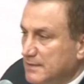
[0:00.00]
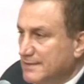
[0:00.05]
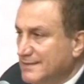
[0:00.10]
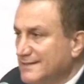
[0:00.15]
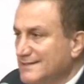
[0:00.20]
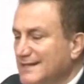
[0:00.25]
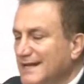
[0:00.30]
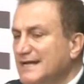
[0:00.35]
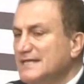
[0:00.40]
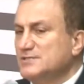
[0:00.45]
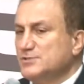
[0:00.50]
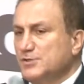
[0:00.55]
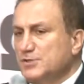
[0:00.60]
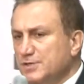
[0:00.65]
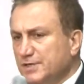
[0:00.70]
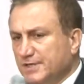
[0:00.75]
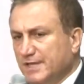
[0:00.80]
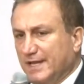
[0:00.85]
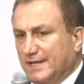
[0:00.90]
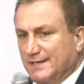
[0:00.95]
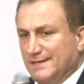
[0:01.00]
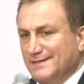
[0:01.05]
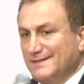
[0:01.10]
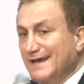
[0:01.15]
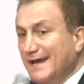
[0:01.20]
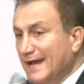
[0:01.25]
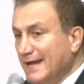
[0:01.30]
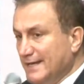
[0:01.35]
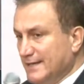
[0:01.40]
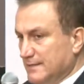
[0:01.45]
the last earthquake,
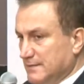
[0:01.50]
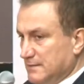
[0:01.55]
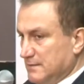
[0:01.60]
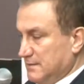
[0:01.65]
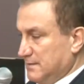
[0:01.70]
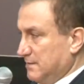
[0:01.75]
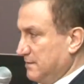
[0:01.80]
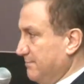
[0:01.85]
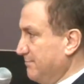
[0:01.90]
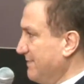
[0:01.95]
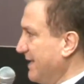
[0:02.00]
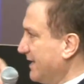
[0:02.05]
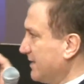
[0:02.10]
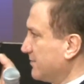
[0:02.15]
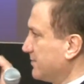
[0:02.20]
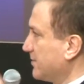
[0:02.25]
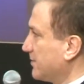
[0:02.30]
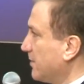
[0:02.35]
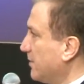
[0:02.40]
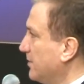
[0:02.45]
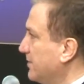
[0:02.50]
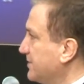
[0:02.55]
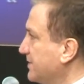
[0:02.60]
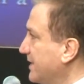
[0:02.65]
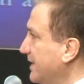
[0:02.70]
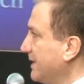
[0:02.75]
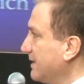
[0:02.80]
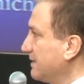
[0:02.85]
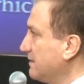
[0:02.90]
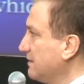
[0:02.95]
9 magnitude
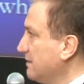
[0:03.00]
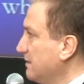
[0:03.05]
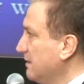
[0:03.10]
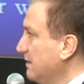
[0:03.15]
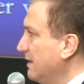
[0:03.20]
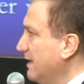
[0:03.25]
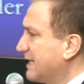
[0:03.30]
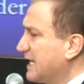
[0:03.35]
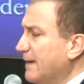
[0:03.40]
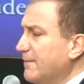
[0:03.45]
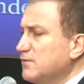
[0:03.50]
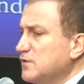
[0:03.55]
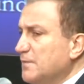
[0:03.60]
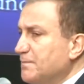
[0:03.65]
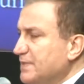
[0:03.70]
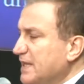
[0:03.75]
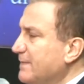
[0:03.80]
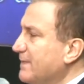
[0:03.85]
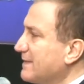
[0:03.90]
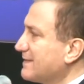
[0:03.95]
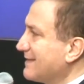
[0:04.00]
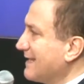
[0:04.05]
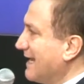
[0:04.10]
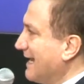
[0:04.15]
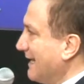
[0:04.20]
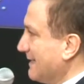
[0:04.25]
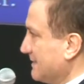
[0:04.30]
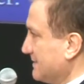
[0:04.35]
earthquake, a couple of people died